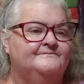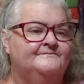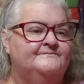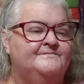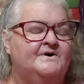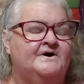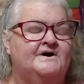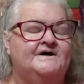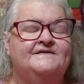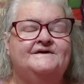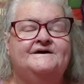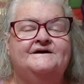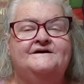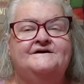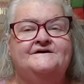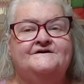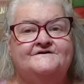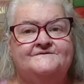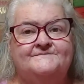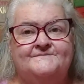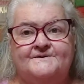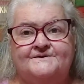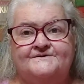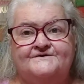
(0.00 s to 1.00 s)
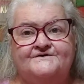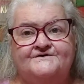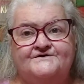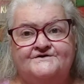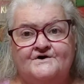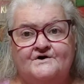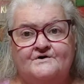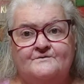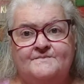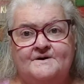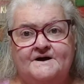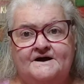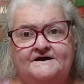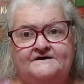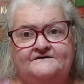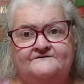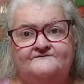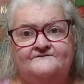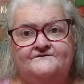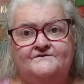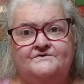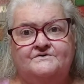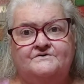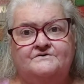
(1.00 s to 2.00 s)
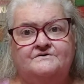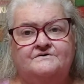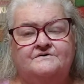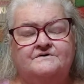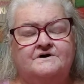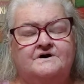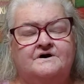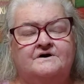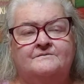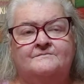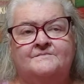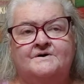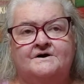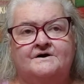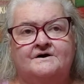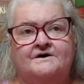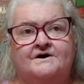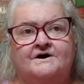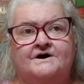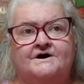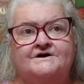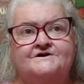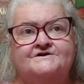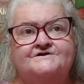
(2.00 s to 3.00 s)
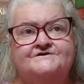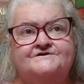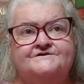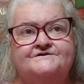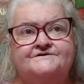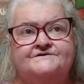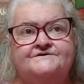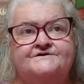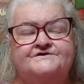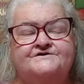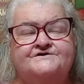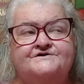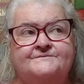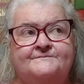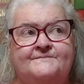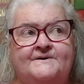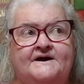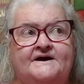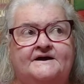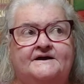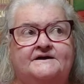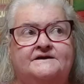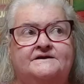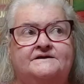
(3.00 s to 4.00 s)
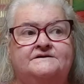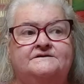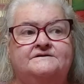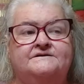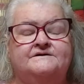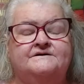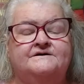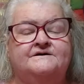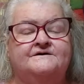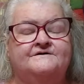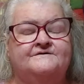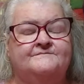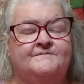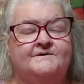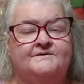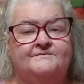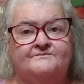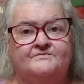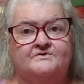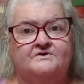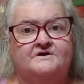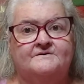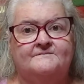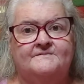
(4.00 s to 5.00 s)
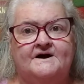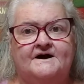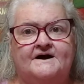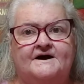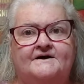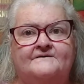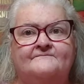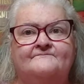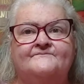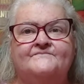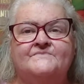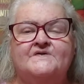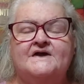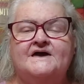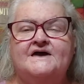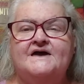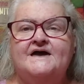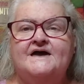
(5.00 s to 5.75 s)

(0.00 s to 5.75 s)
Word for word: But it has been so painful. Oh my gosh, just the pain. It's been really bad.